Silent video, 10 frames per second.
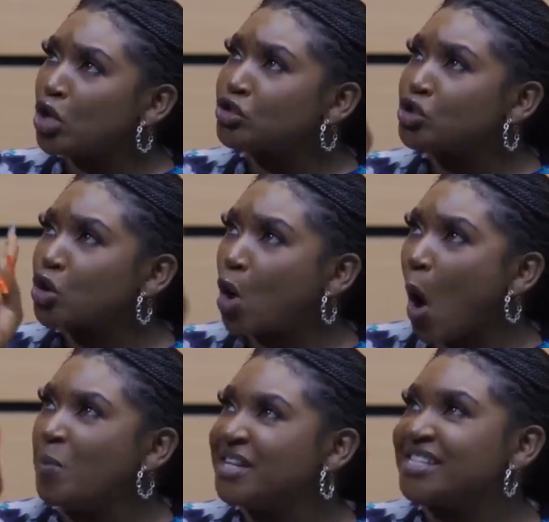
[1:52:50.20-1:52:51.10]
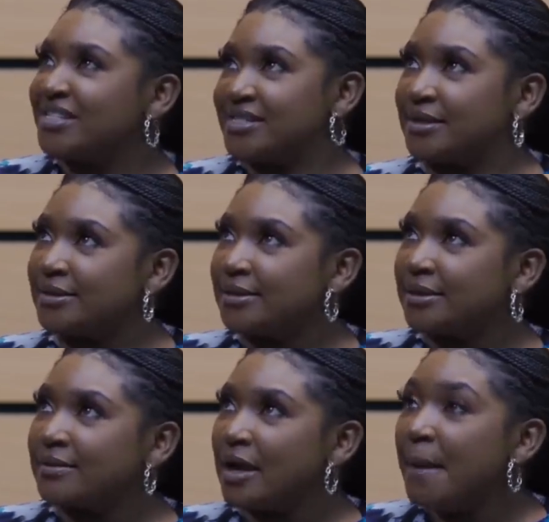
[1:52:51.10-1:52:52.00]
Don't call me Titi.
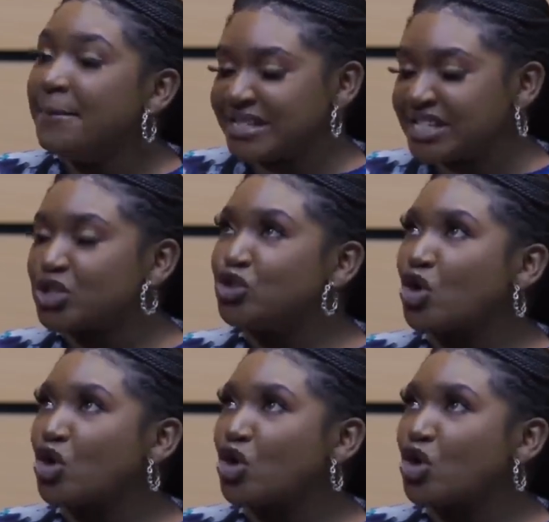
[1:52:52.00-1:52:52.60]
Mrs.